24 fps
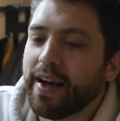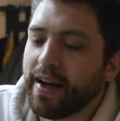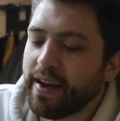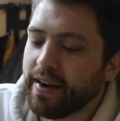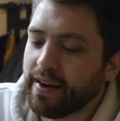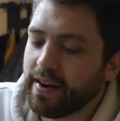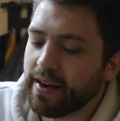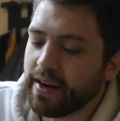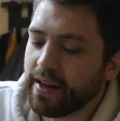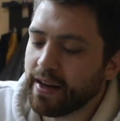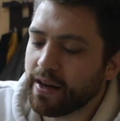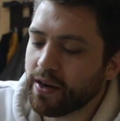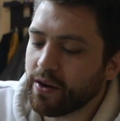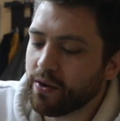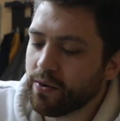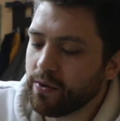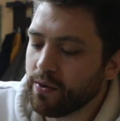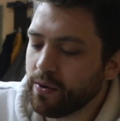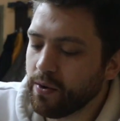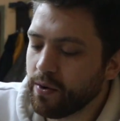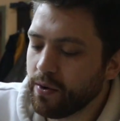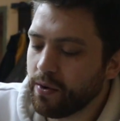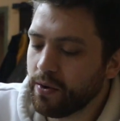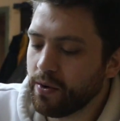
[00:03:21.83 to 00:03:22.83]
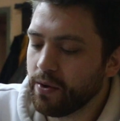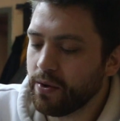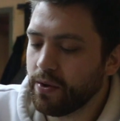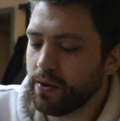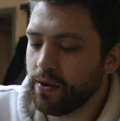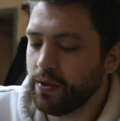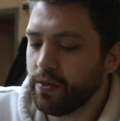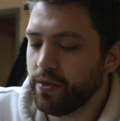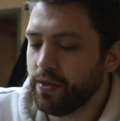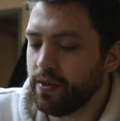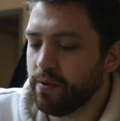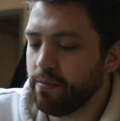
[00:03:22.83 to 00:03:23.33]
And now,
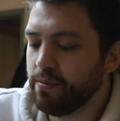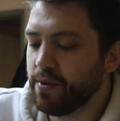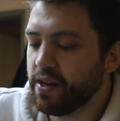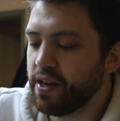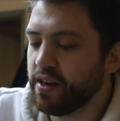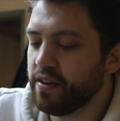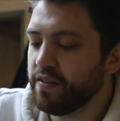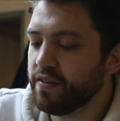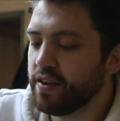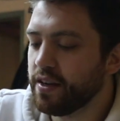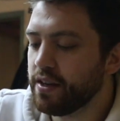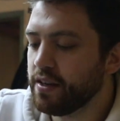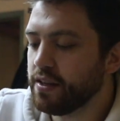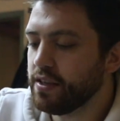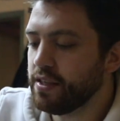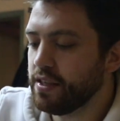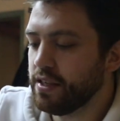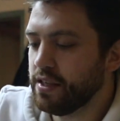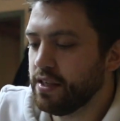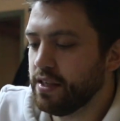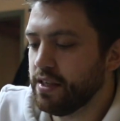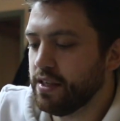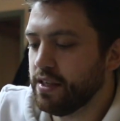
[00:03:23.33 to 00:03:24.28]
the big event.